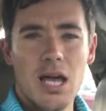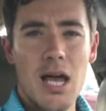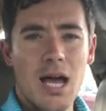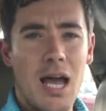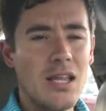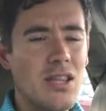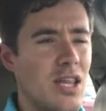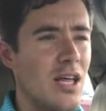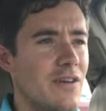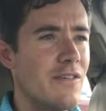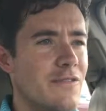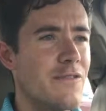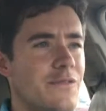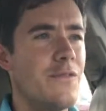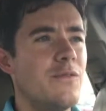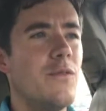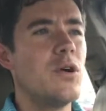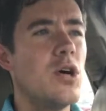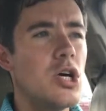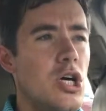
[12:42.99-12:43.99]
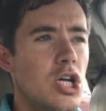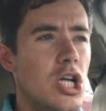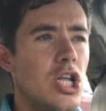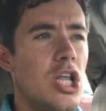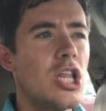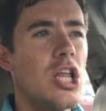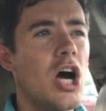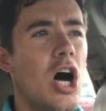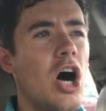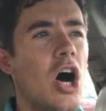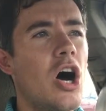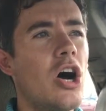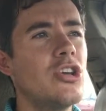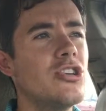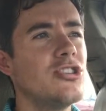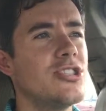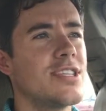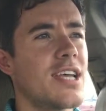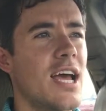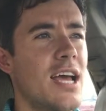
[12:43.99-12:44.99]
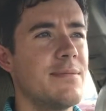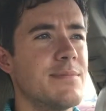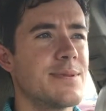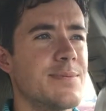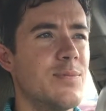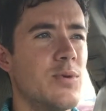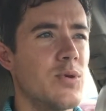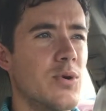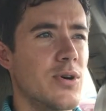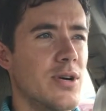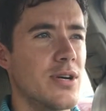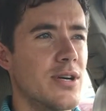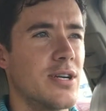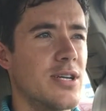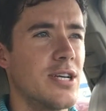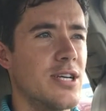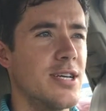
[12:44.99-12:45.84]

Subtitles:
I love 100 times more